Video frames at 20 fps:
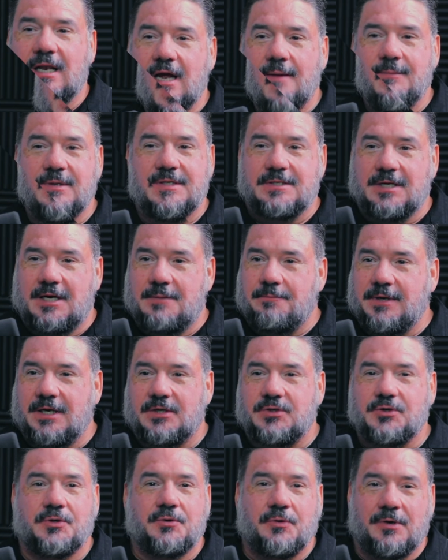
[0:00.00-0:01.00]
alignment, sight
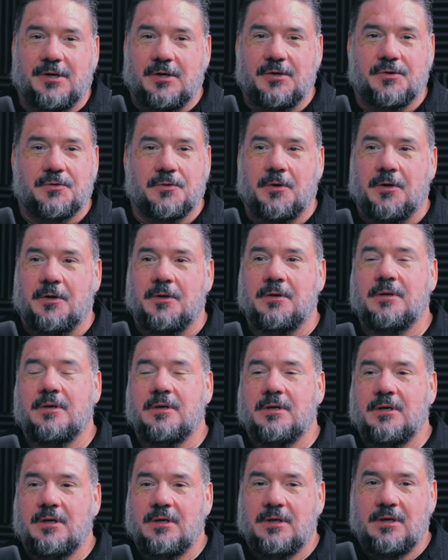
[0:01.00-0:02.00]
picture, trigger control,
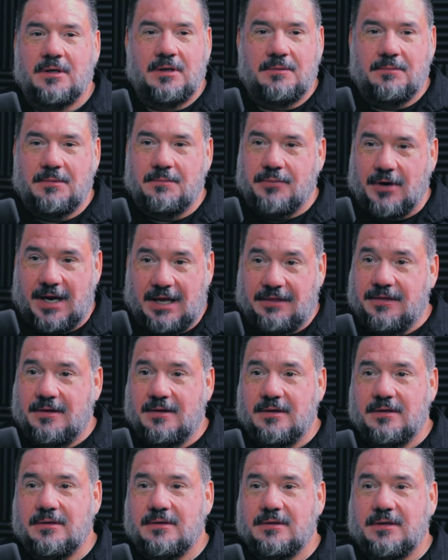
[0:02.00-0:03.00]
and breath,
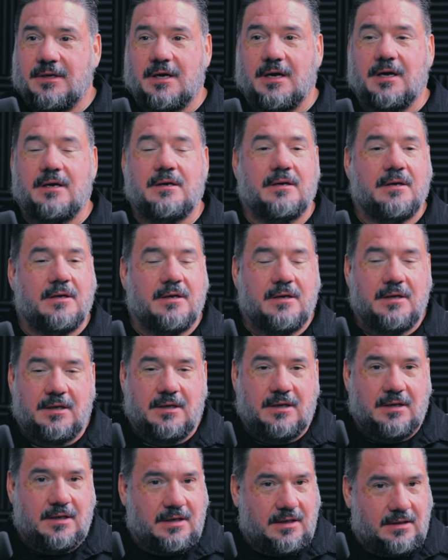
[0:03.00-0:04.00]
okay?
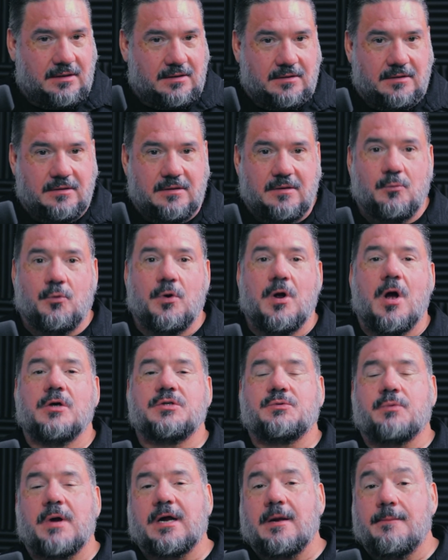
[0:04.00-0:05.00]
We
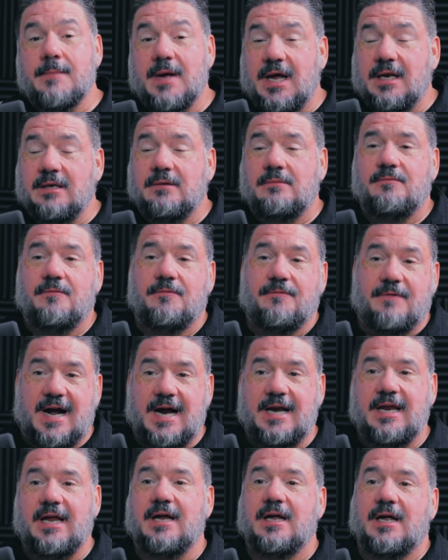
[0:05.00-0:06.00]
always recommend
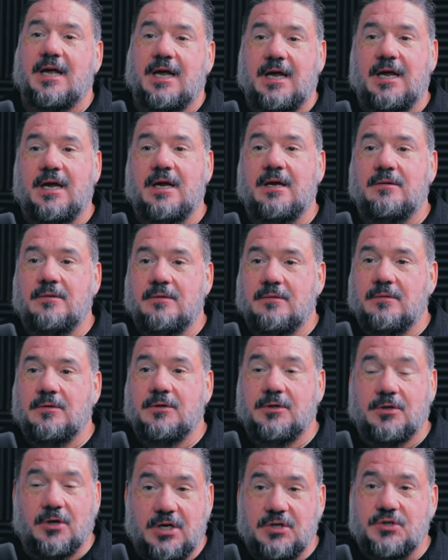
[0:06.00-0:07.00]
finding a
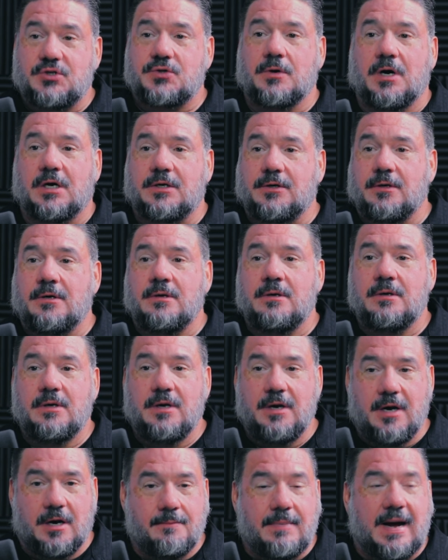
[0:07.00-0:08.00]
good instructor
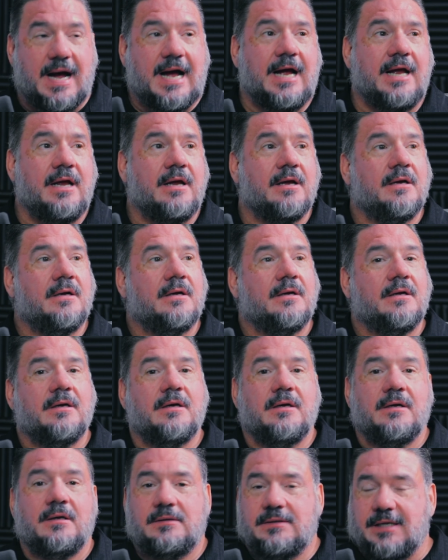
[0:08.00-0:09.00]
nearby,
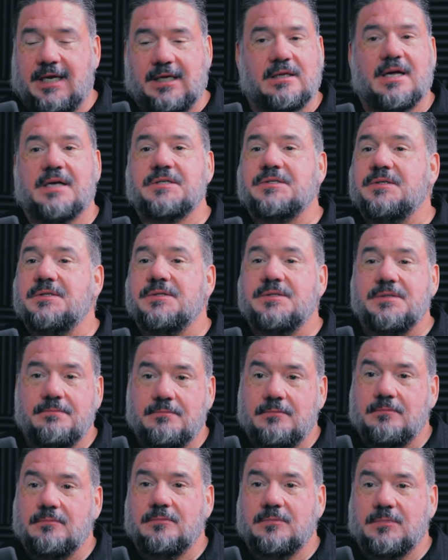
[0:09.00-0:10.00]
take lessons,
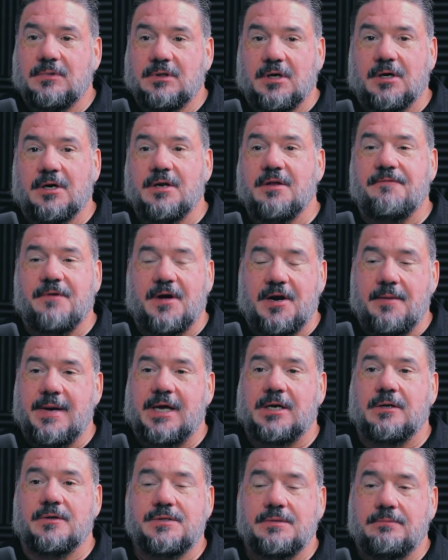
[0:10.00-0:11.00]
learn the
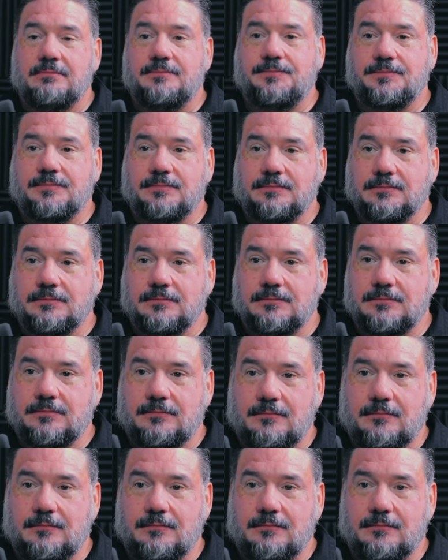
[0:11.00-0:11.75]
fundamentals. You can't be